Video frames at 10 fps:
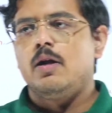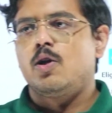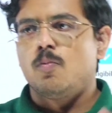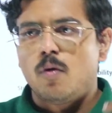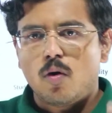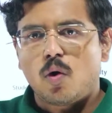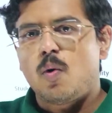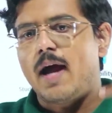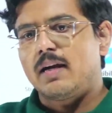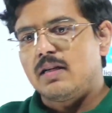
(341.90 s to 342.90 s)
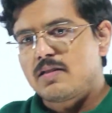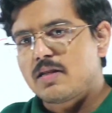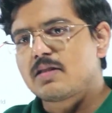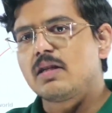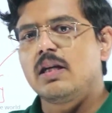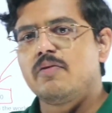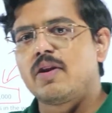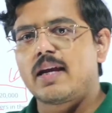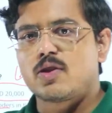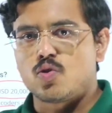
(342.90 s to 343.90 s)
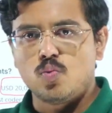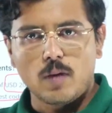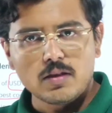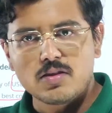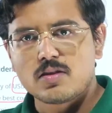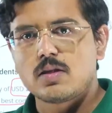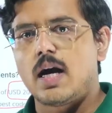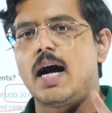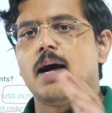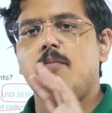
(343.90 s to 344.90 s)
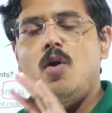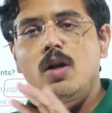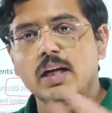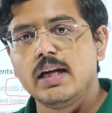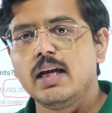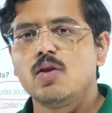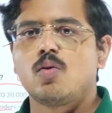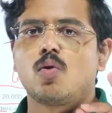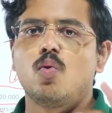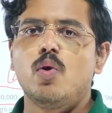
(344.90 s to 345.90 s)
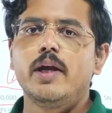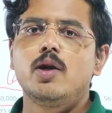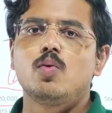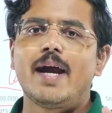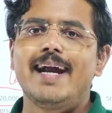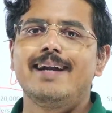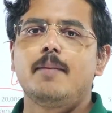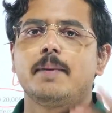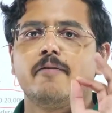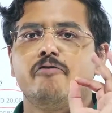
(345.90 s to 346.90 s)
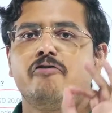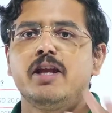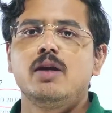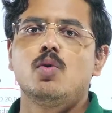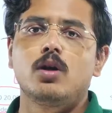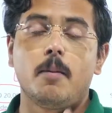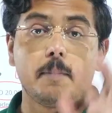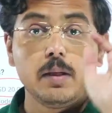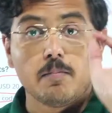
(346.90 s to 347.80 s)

tomorrow, and consistently for next 2 months, I'm not kidding, you're going to end up in a very good company.